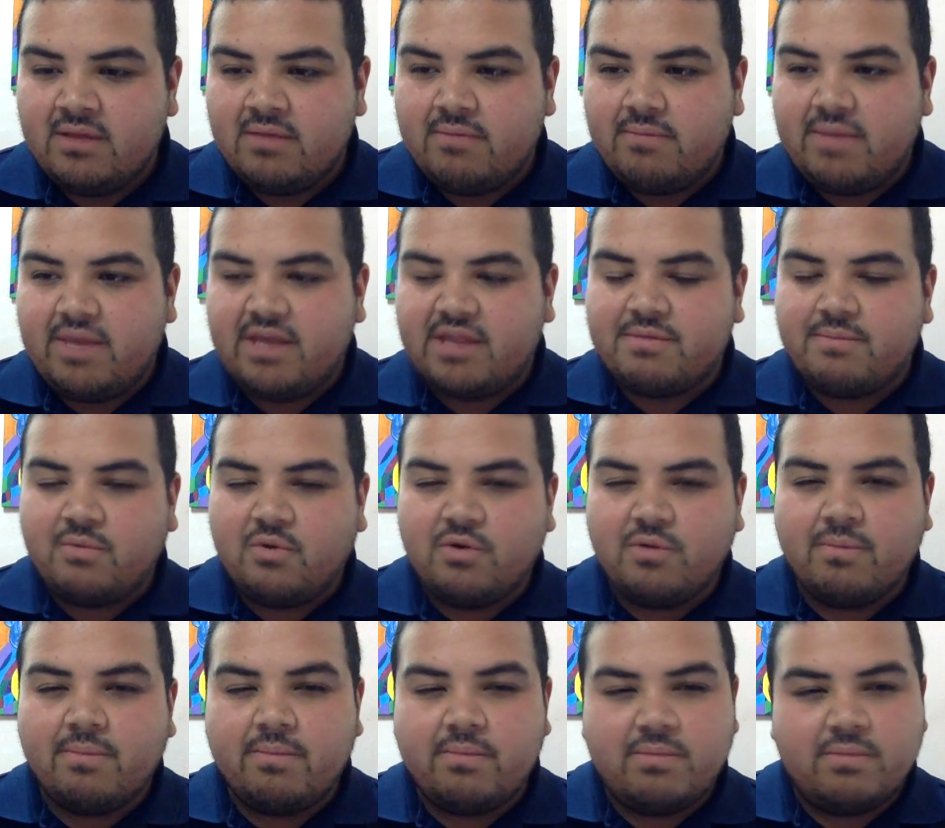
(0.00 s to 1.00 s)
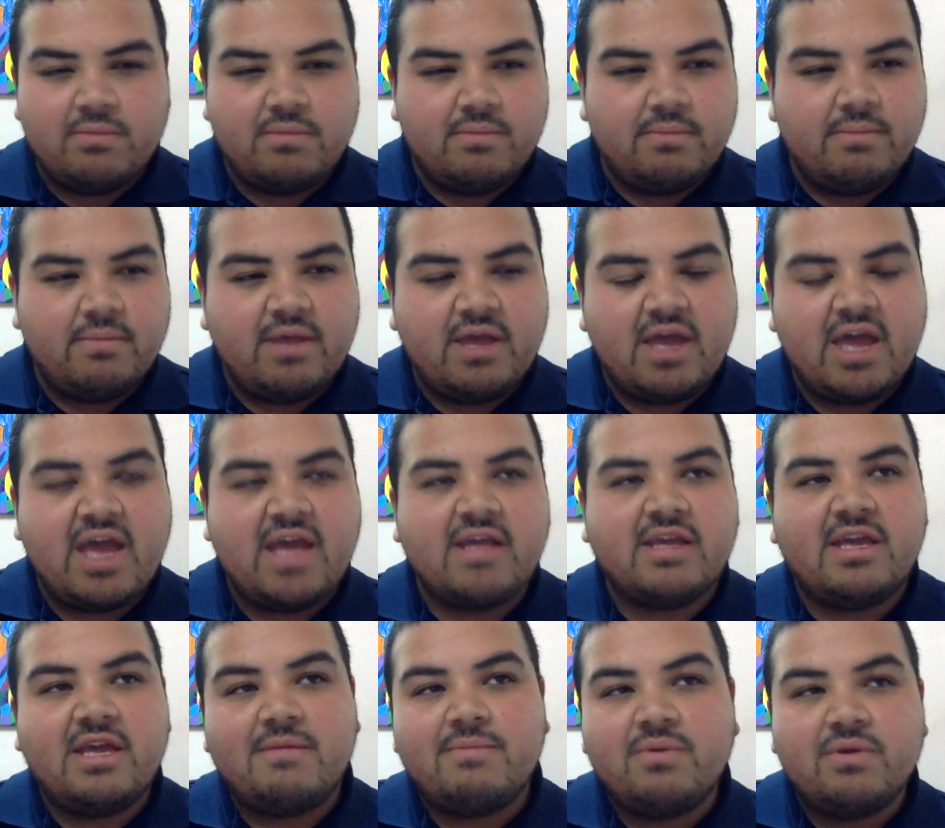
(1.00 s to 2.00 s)
makes more,
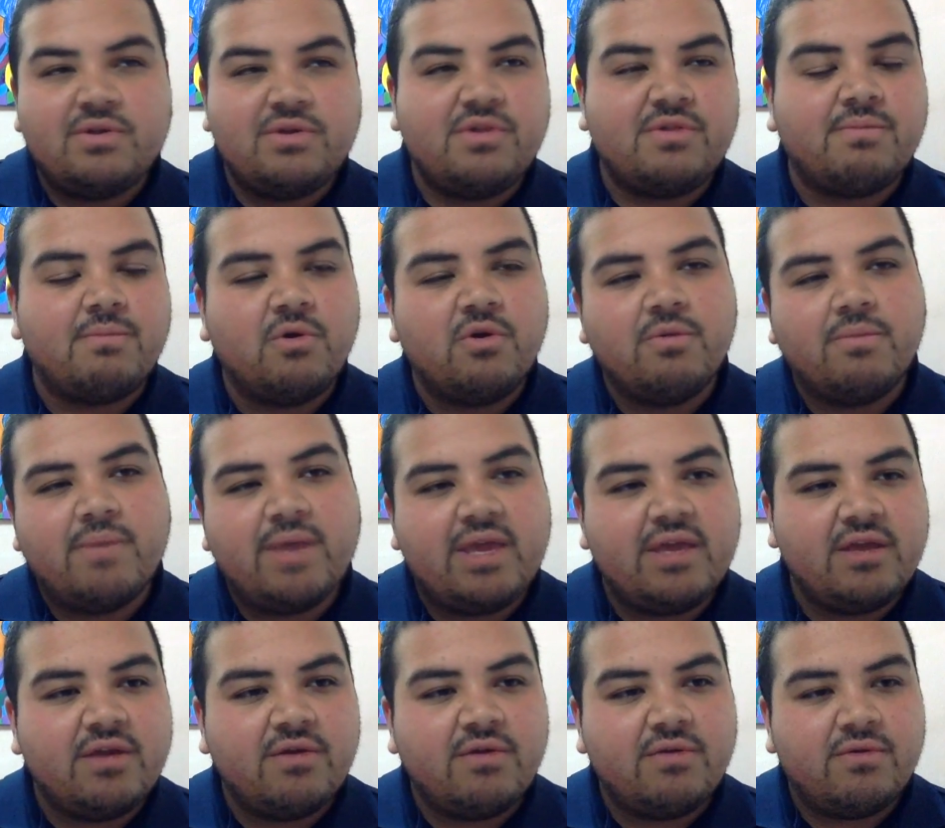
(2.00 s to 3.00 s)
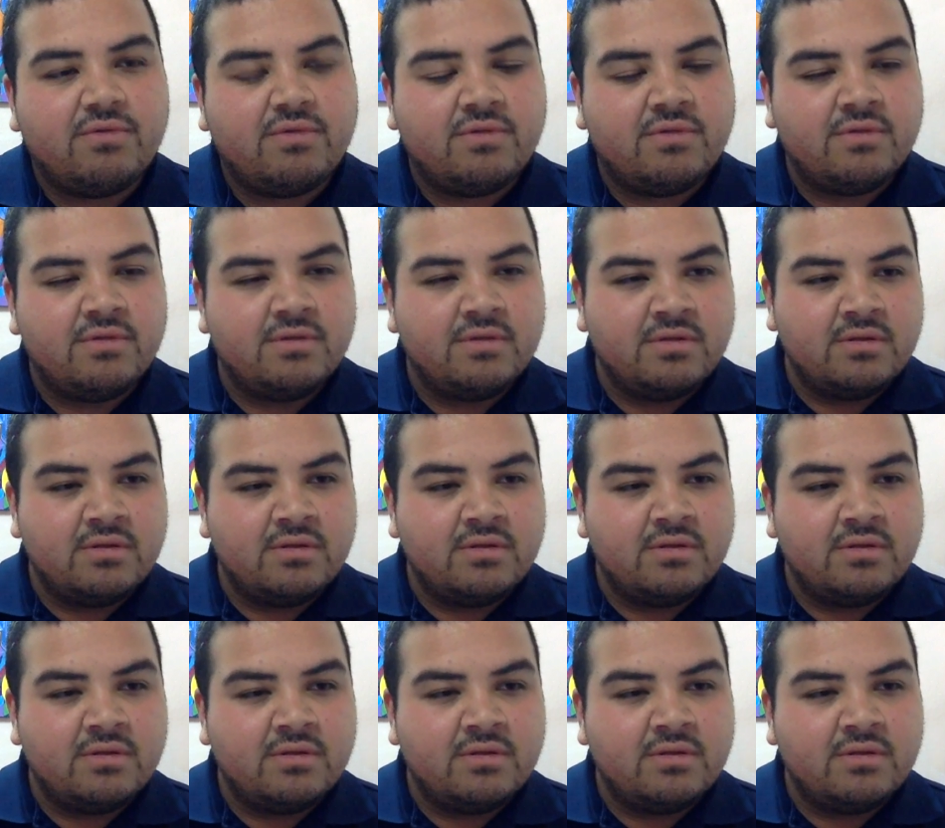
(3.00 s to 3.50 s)
can produce more mangoes